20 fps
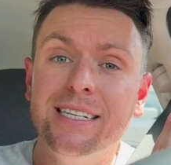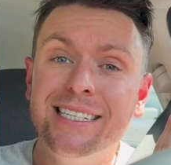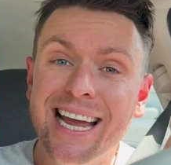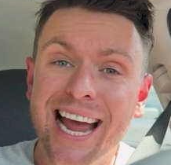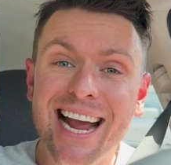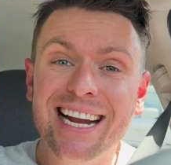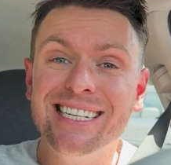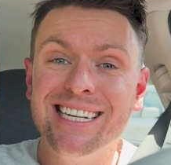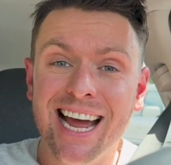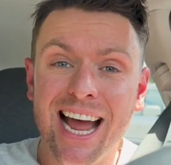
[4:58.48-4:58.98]

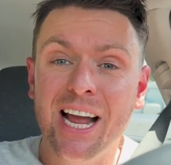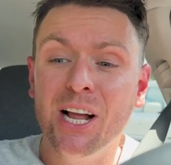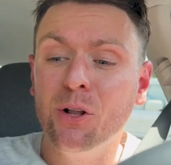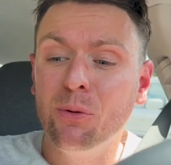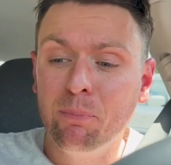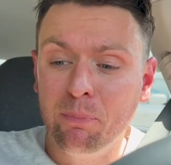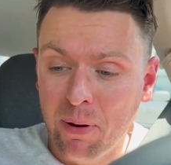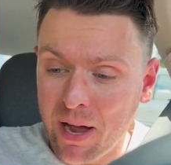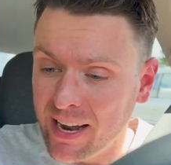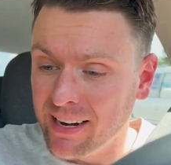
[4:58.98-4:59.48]
tactile
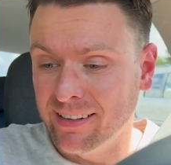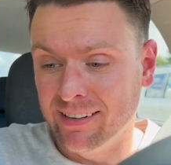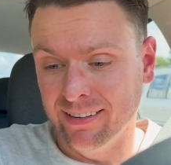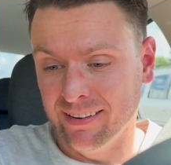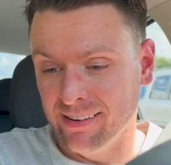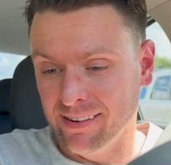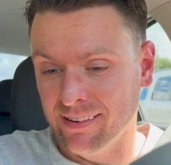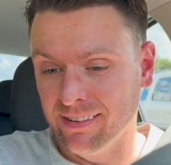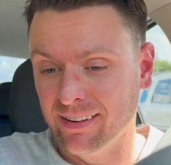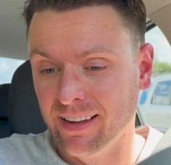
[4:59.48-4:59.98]

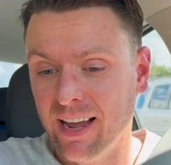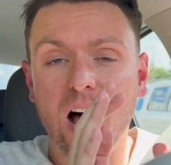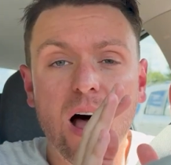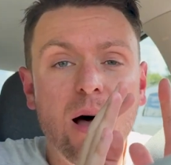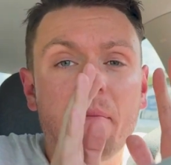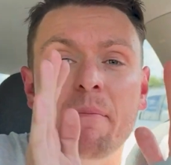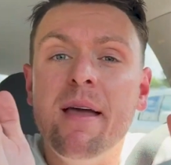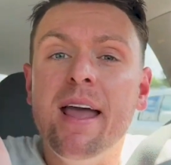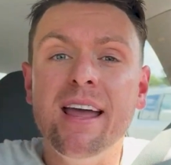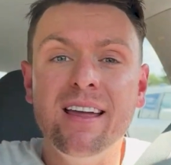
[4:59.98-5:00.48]
buttons.
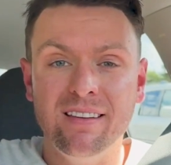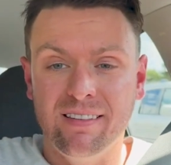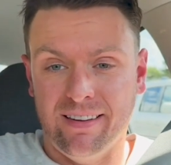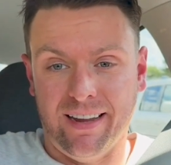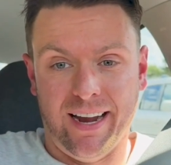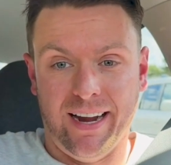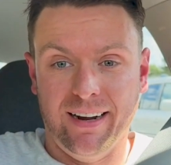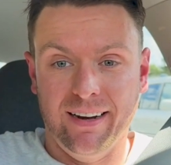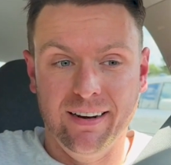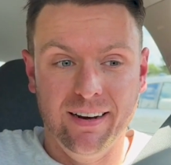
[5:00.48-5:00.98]

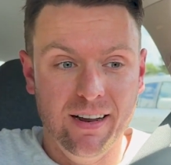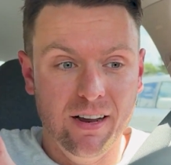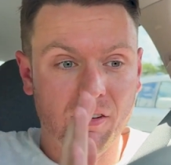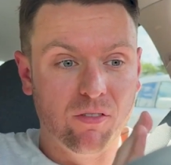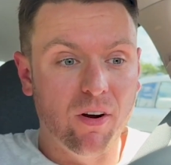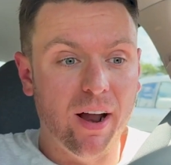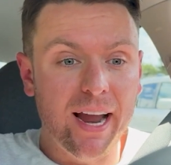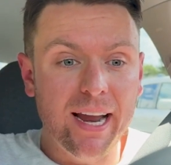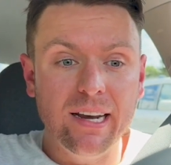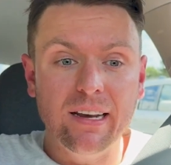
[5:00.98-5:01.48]
Amazing.
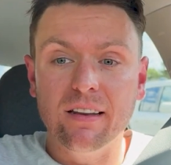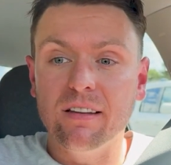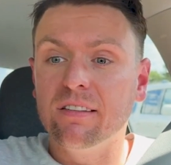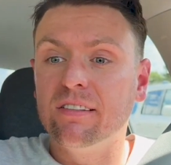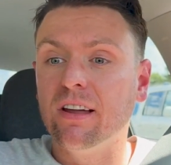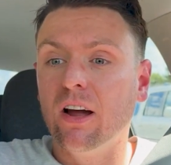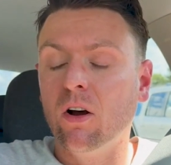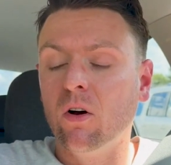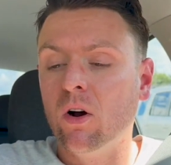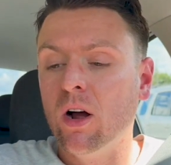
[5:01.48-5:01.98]
Right?
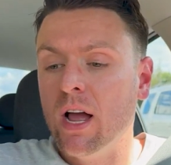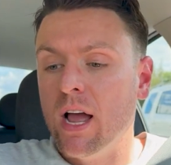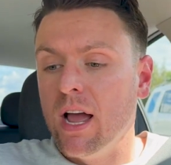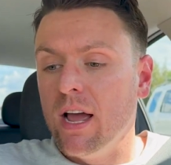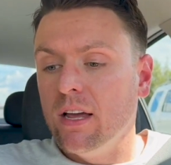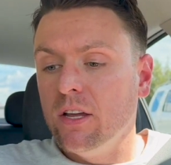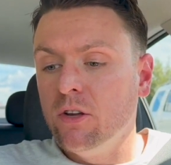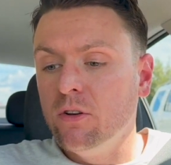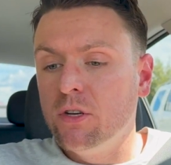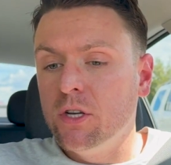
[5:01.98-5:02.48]
So
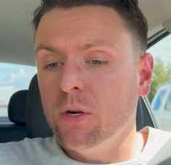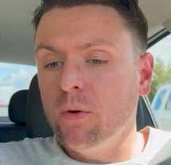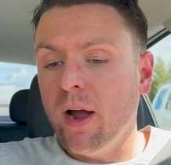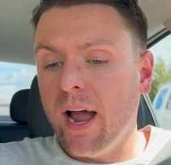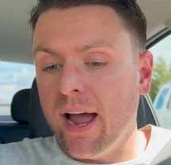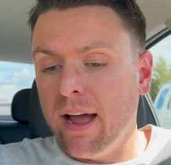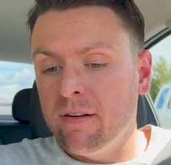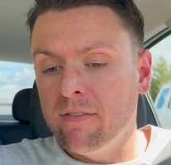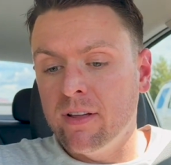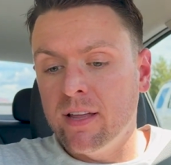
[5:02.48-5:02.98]
you do
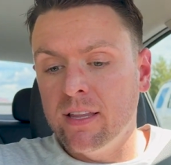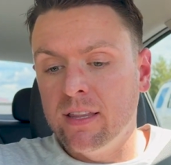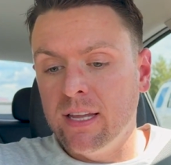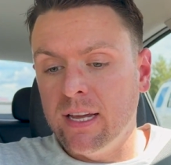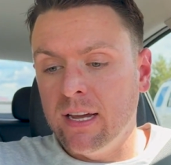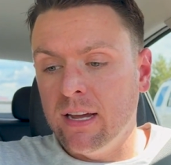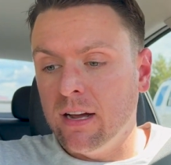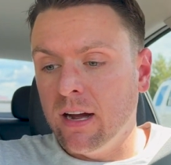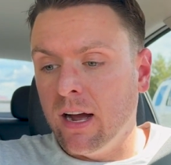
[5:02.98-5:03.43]
have the